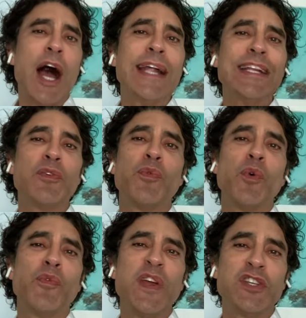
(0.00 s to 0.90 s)
I did a
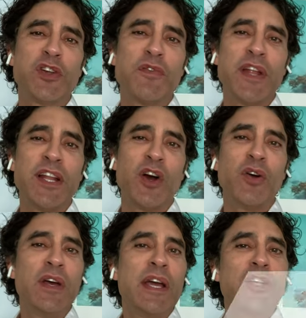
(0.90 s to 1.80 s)
full feature
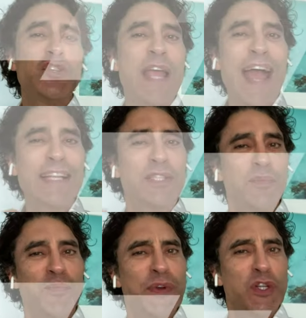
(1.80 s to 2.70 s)
video. She had
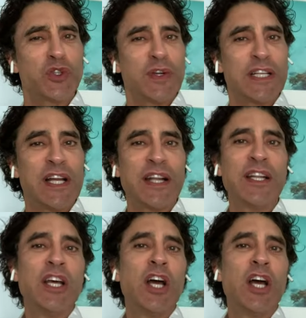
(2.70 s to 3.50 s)
some filtering done.